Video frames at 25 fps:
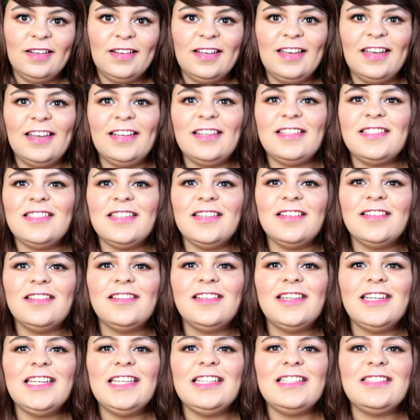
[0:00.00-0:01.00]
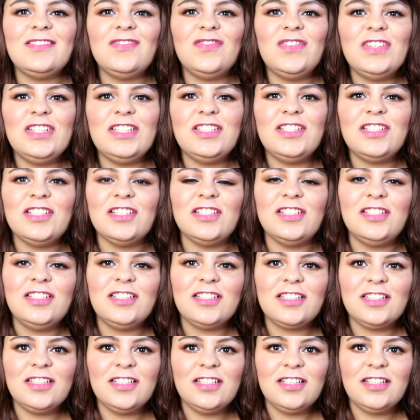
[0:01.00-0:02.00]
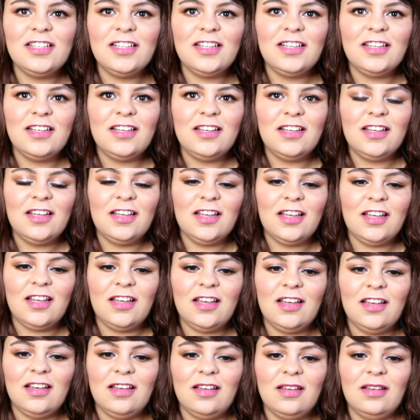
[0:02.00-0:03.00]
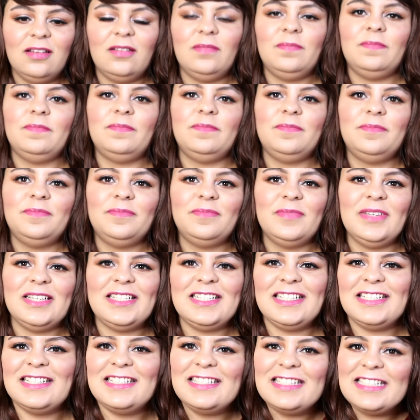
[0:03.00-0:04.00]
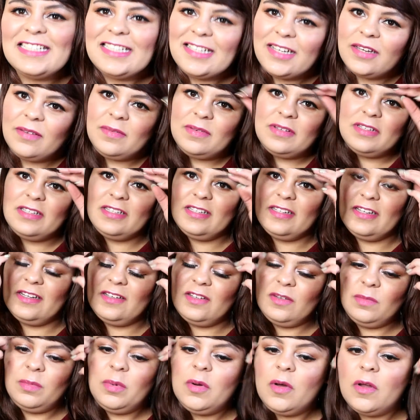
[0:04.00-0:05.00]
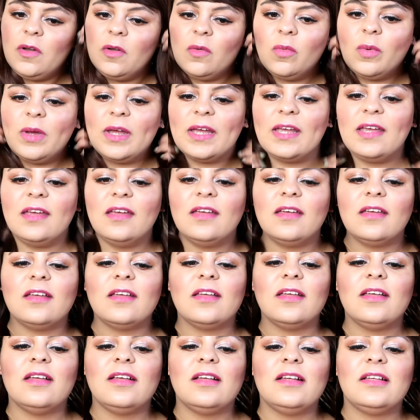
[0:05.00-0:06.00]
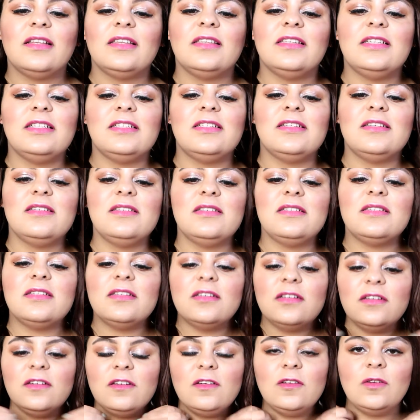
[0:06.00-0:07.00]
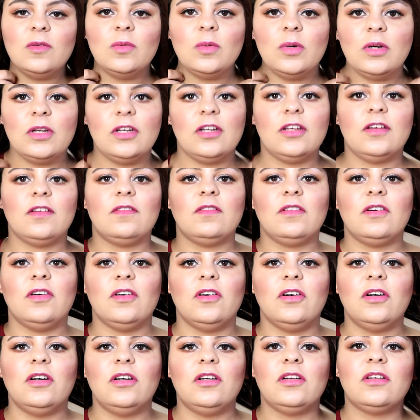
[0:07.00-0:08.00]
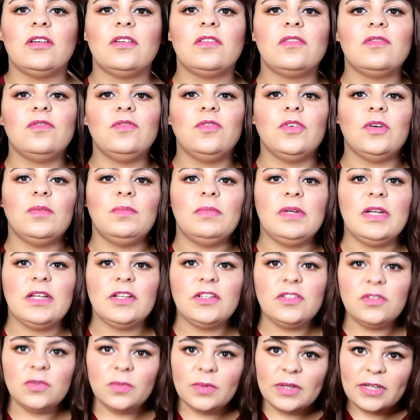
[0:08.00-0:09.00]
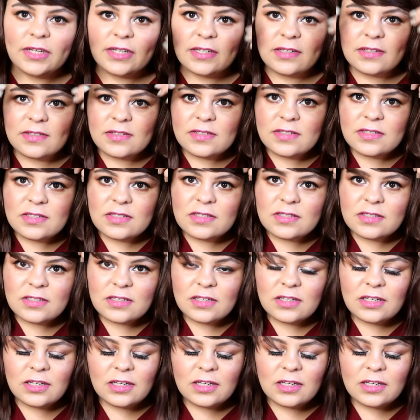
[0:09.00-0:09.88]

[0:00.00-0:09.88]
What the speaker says: Okay, so here's a finished look. As you can see, I've decided to put on a wig. This is a new one I've got from Lush Wigs.